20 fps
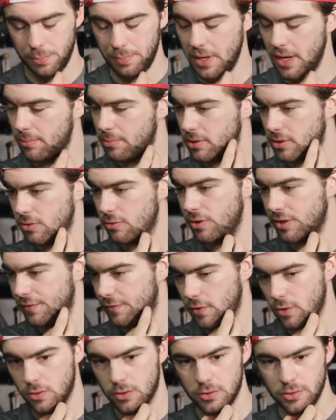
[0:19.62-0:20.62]
be able to
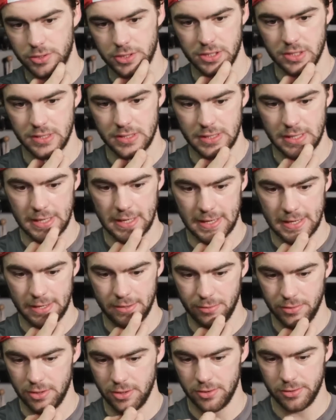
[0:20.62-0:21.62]
refocus,
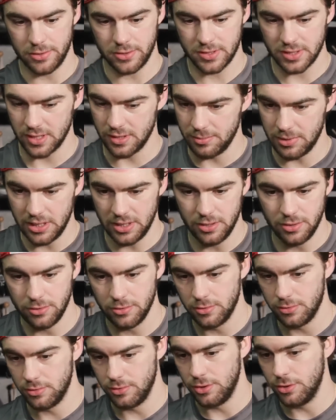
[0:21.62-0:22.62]
and we knew it's going to be a
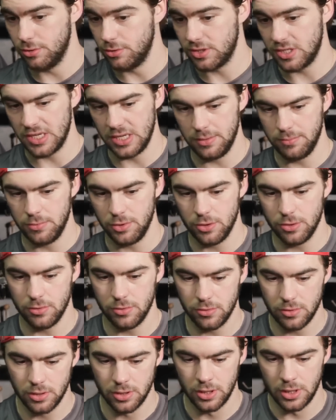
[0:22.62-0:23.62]
new team,
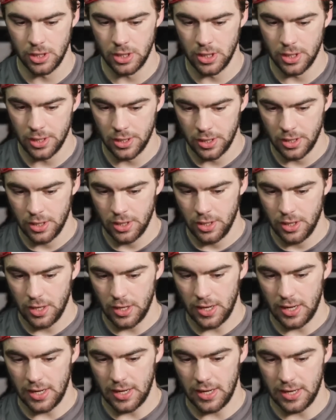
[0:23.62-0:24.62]

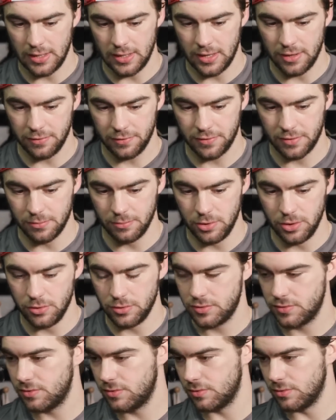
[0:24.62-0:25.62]
they have some
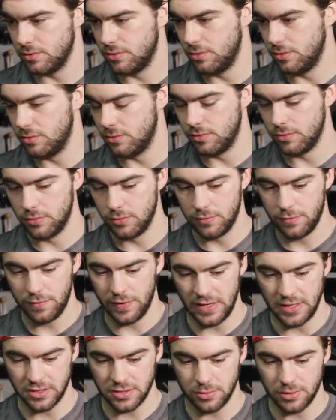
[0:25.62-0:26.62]
new
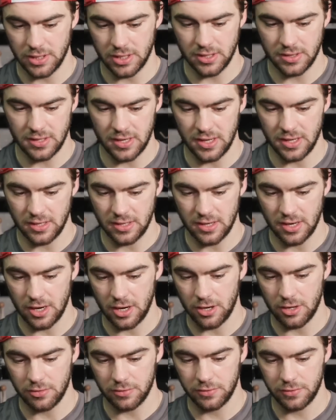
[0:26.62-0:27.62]
things we got to take
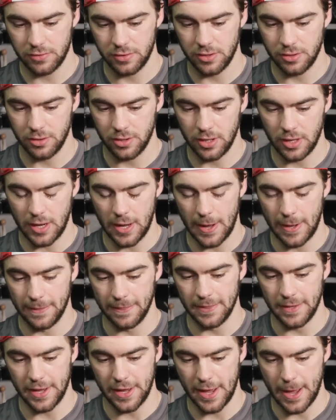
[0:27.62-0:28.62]
care of,
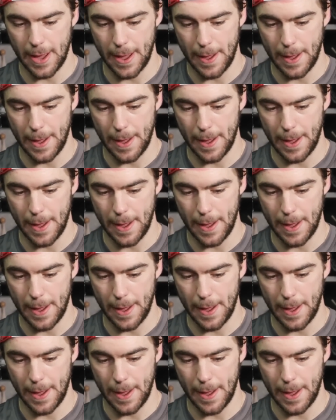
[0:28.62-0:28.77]
and